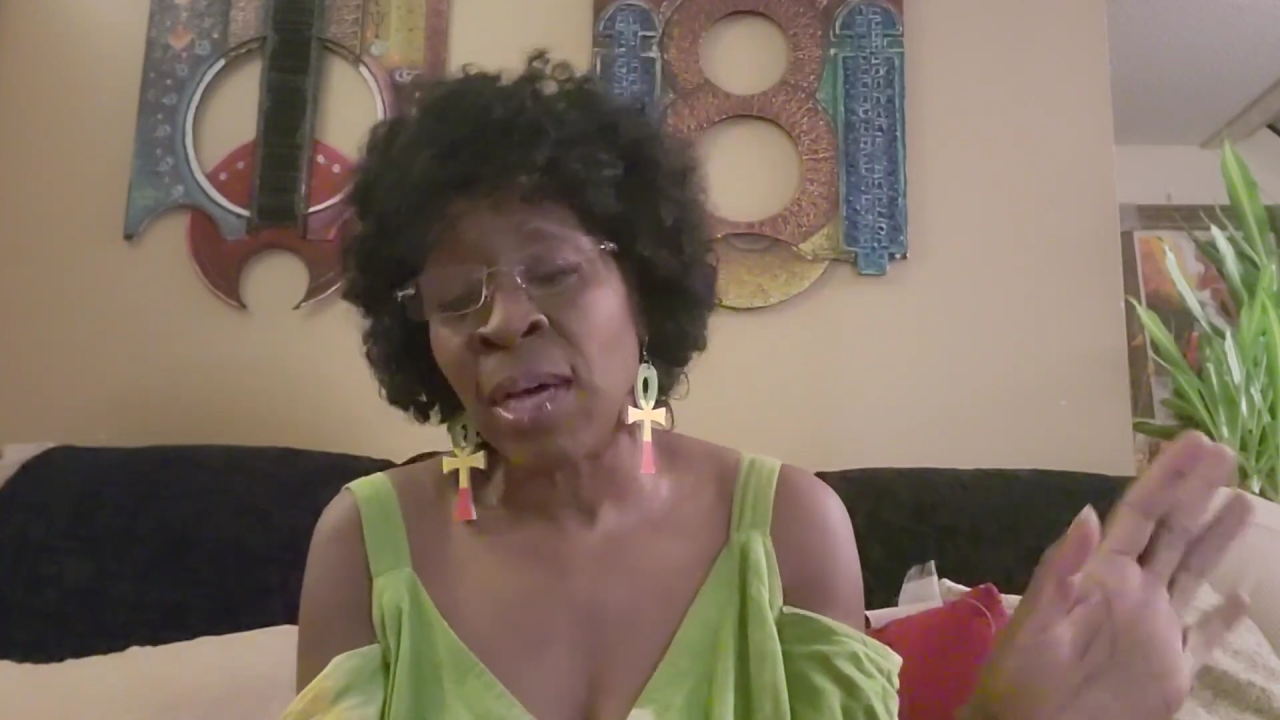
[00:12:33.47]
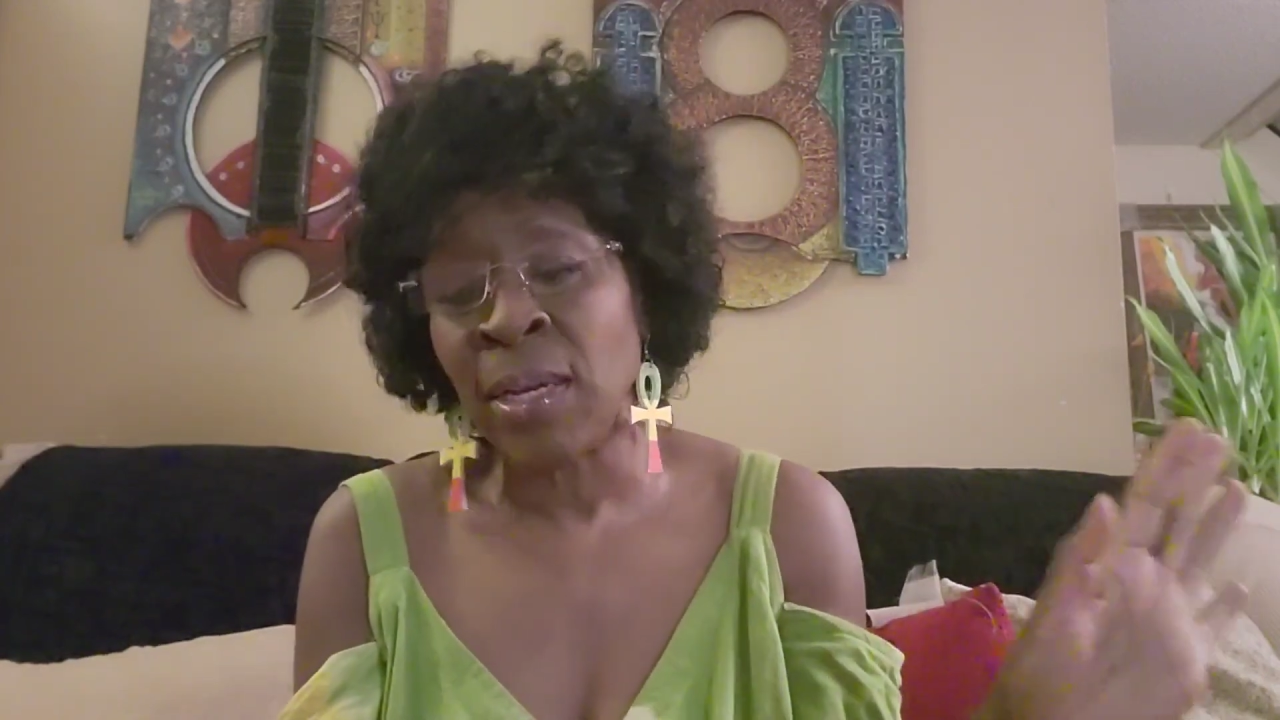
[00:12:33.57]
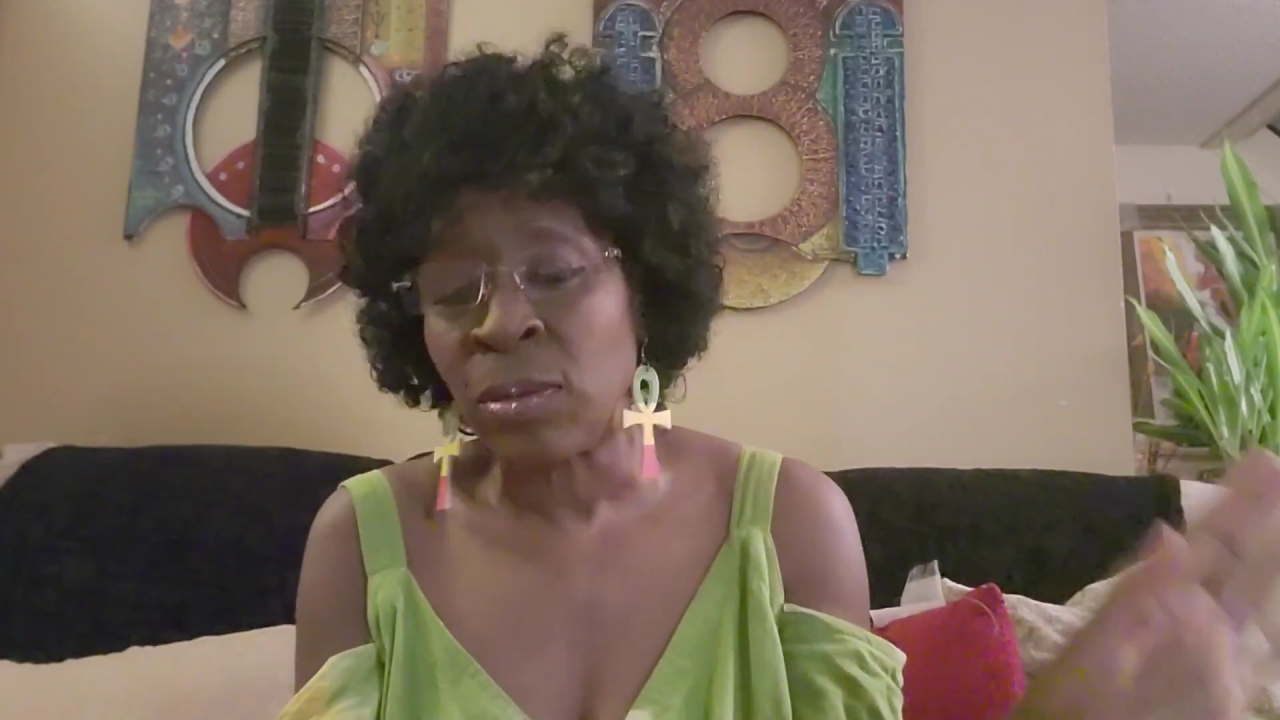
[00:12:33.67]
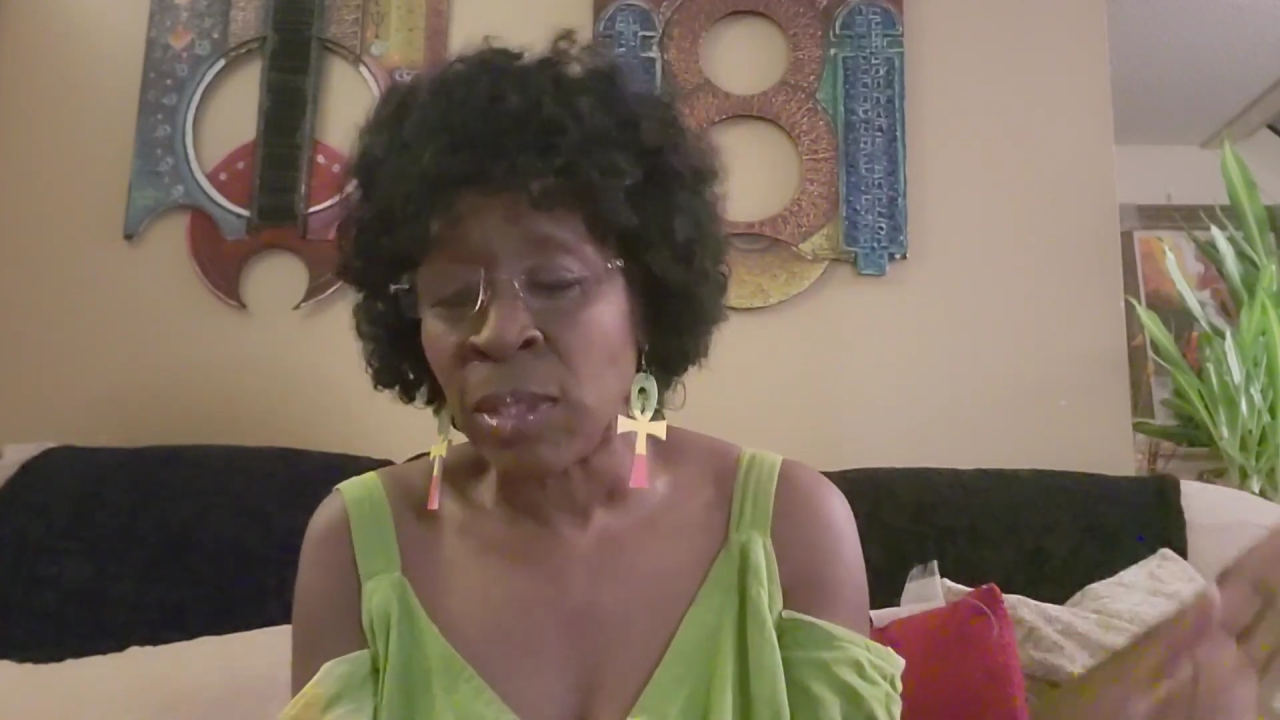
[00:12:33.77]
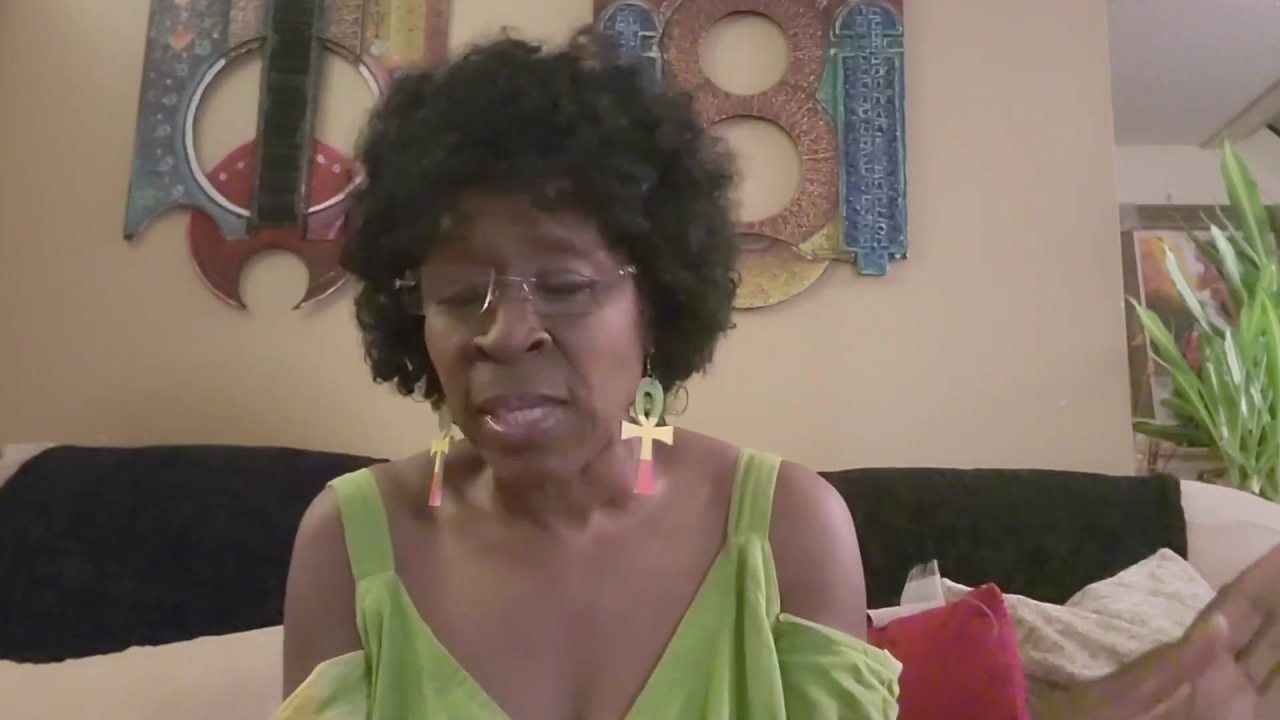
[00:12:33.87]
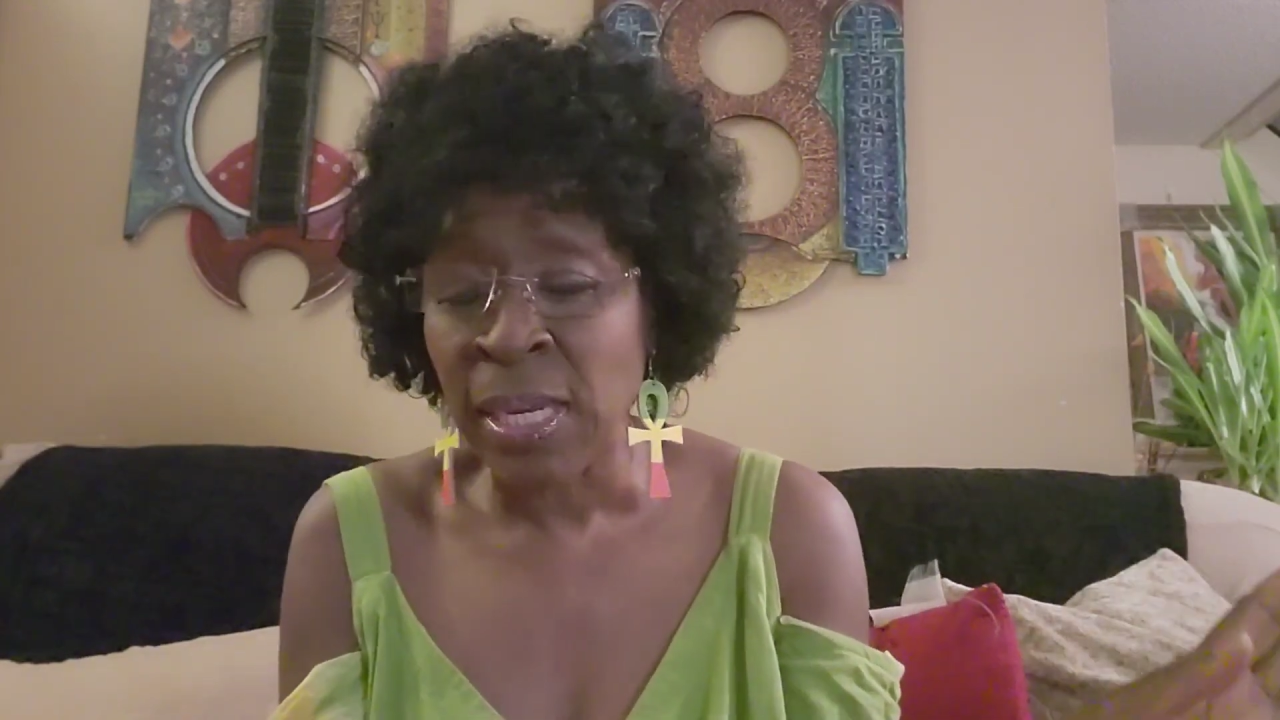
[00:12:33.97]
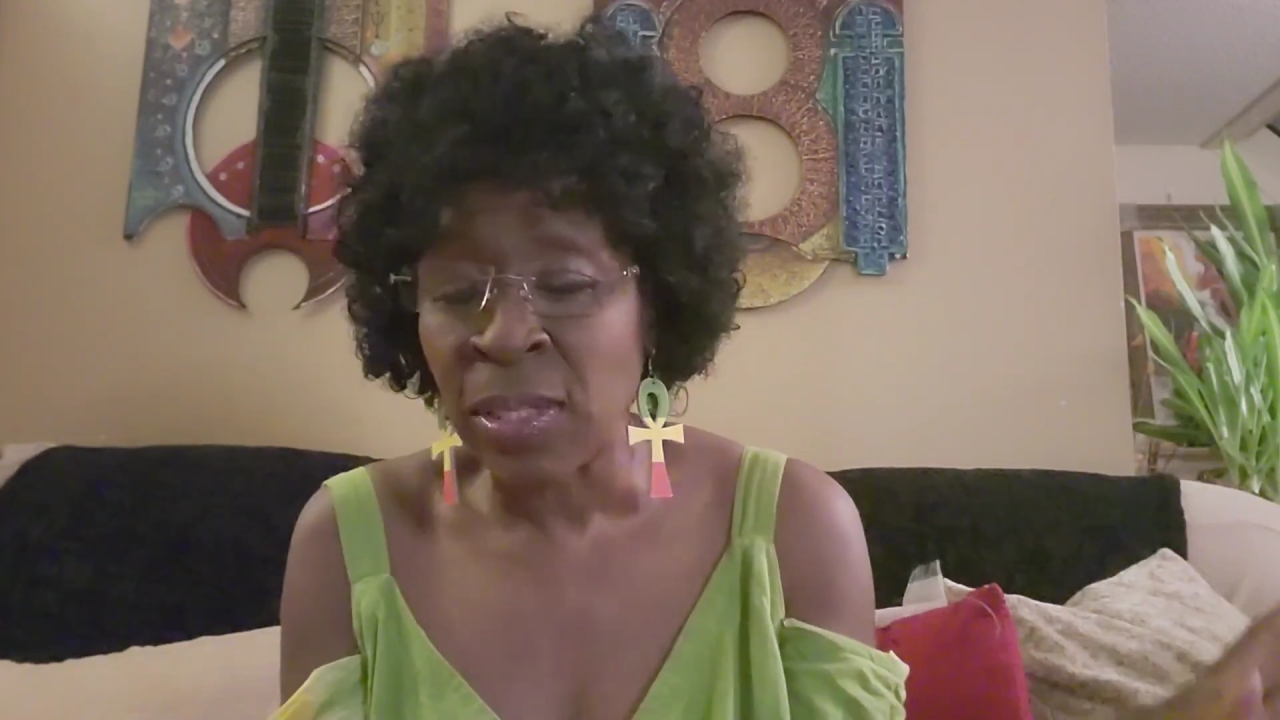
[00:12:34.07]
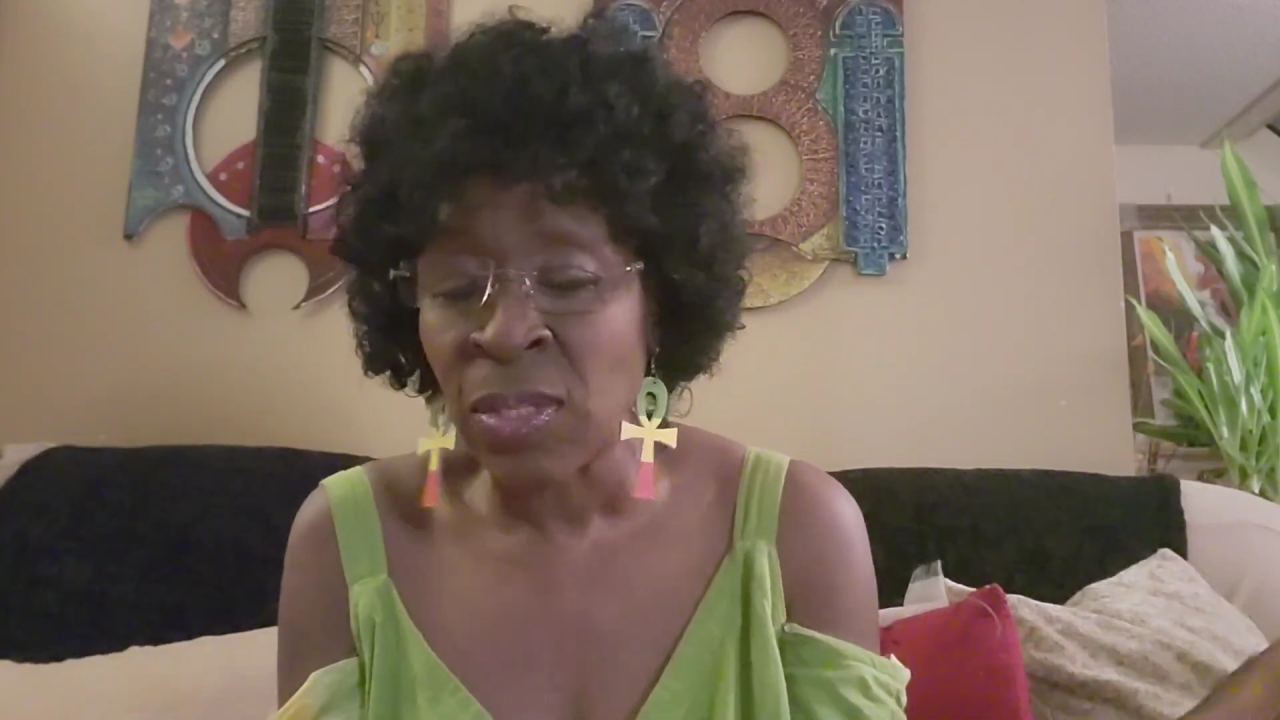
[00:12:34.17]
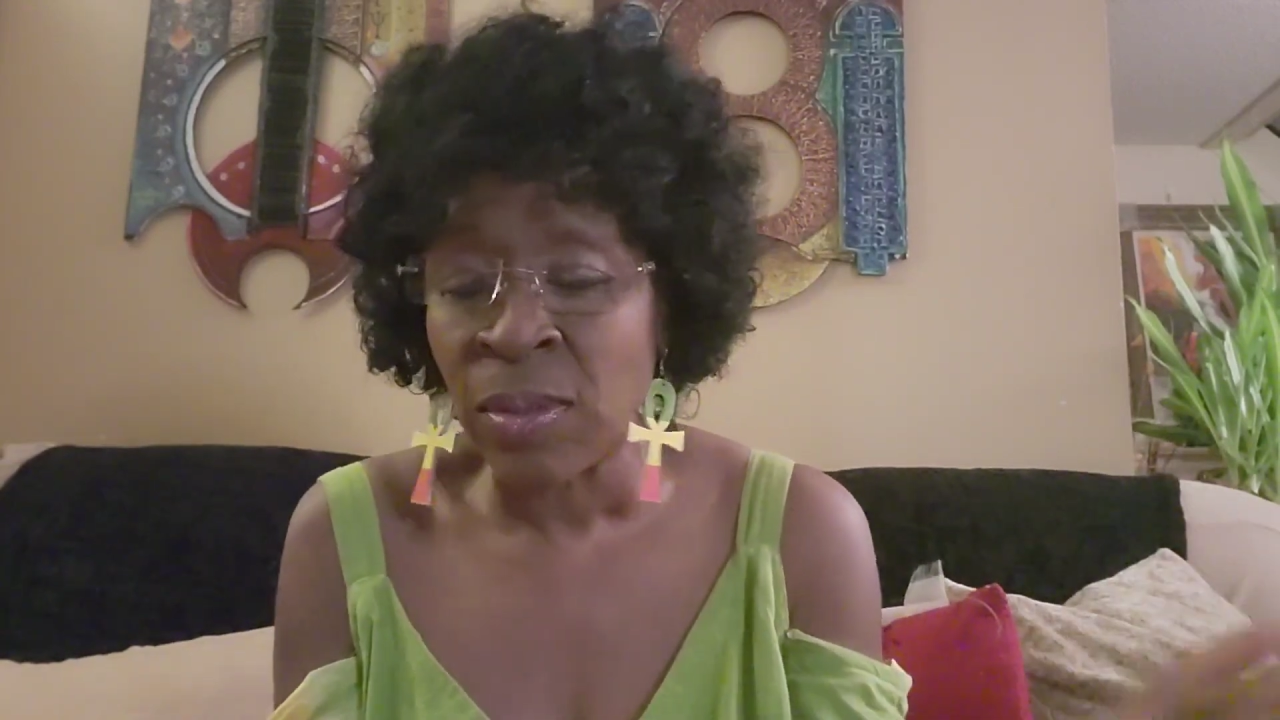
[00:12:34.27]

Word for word: I know the dance